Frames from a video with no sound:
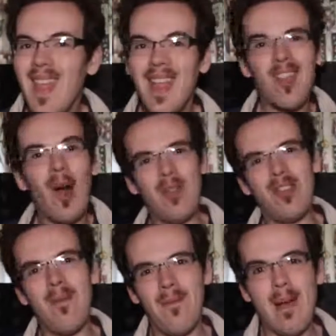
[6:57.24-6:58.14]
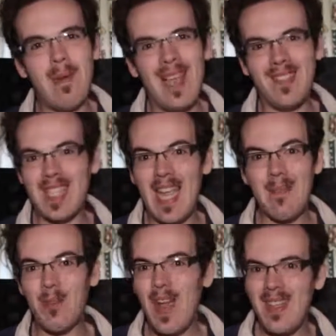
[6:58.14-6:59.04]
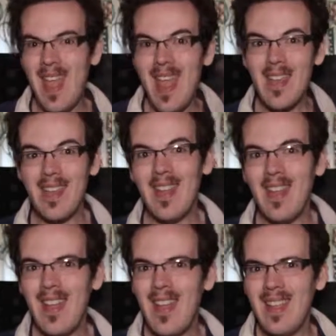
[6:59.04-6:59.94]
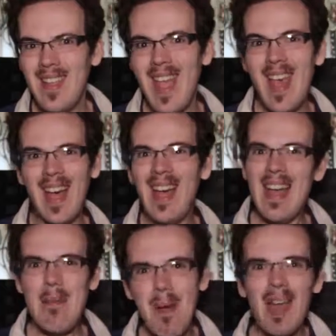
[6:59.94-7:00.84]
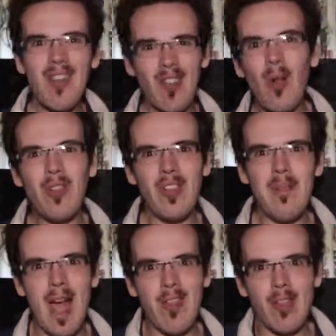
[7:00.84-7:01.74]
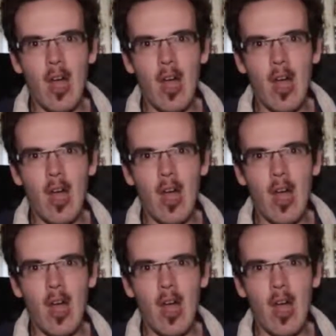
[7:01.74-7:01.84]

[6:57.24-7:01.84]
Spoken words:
That's wholesome family entertainment right there! Yeah, about as wholesome as